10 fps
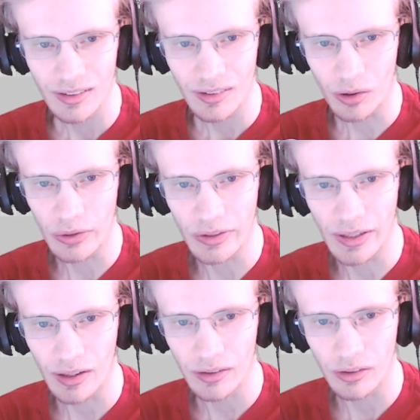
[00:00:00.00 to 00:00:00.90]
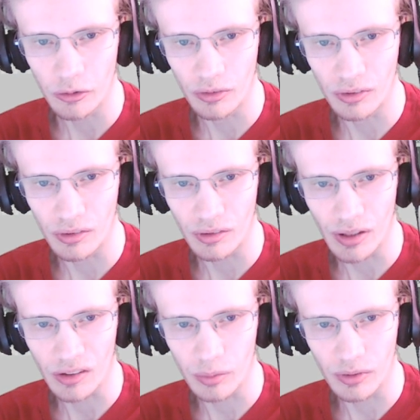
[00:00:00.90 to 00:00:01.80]
Oh, you can use
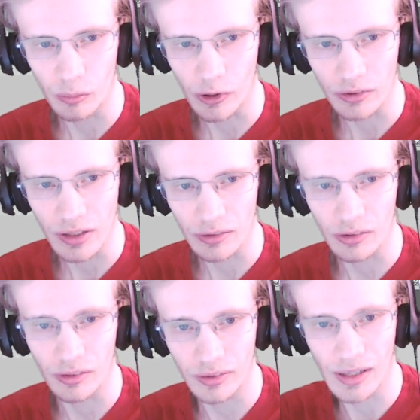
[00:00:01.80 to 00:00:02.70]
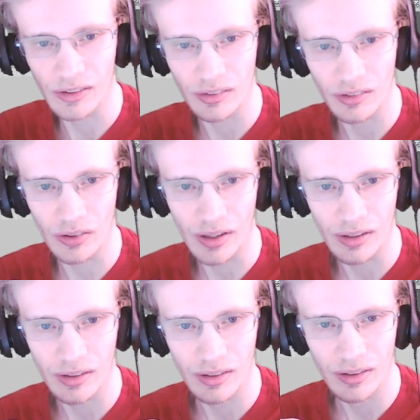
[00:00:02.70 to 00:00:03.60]
XSplit broadcaster. Nice, okay.